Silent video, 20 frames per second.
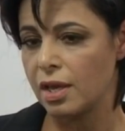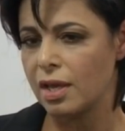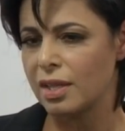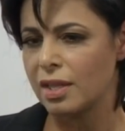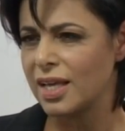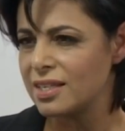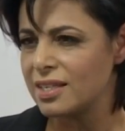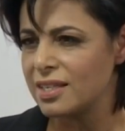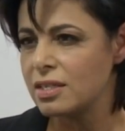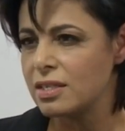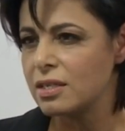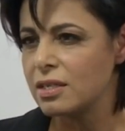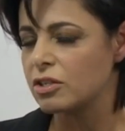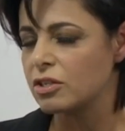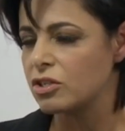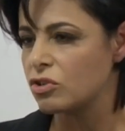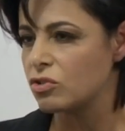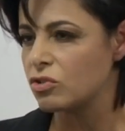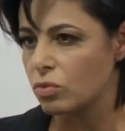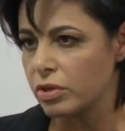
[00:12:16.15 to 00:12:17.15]
That's an
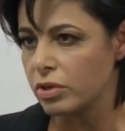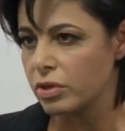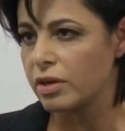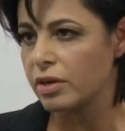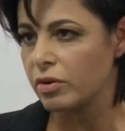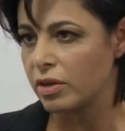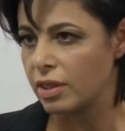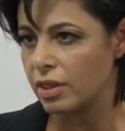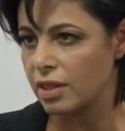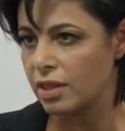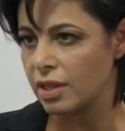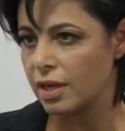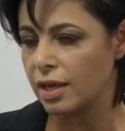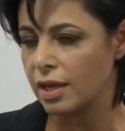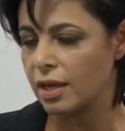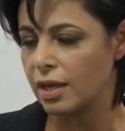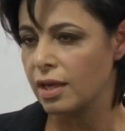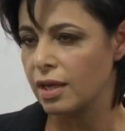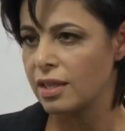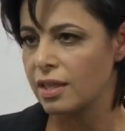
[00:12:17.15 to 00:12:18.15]
extraordinary thing.
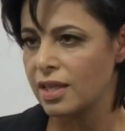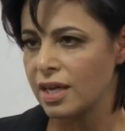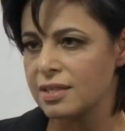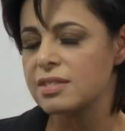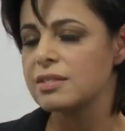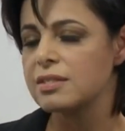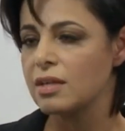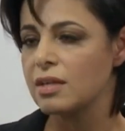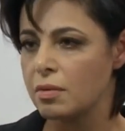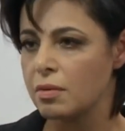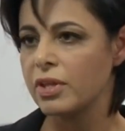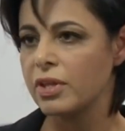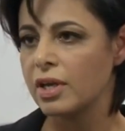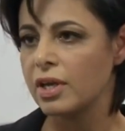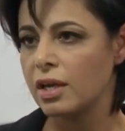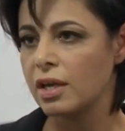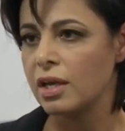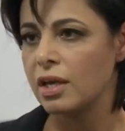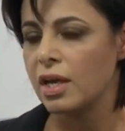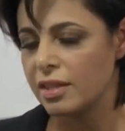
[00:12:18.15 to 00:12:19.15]
That's
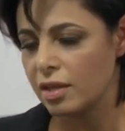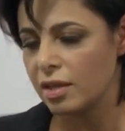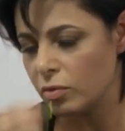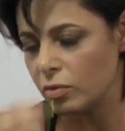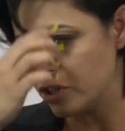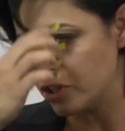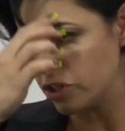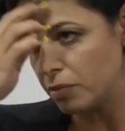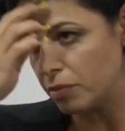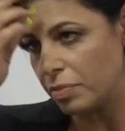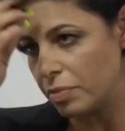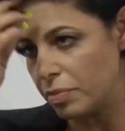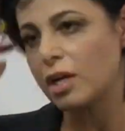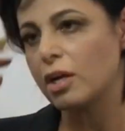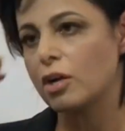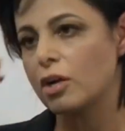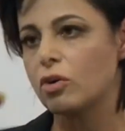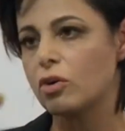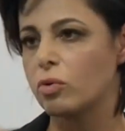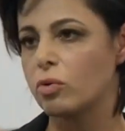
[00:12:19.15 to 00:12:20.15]
something that we should be
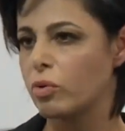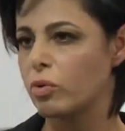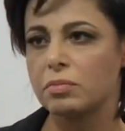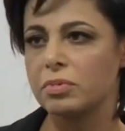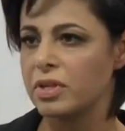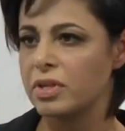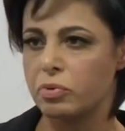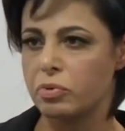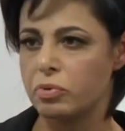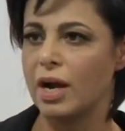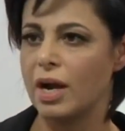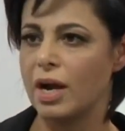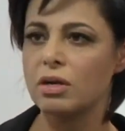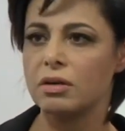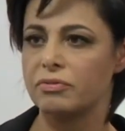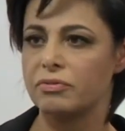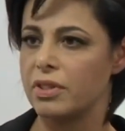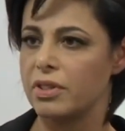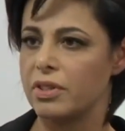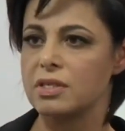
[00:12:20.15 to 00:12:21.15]
incredibly proud
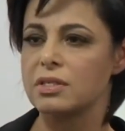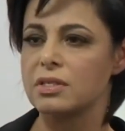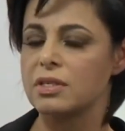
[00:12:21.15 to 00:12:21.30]
of in this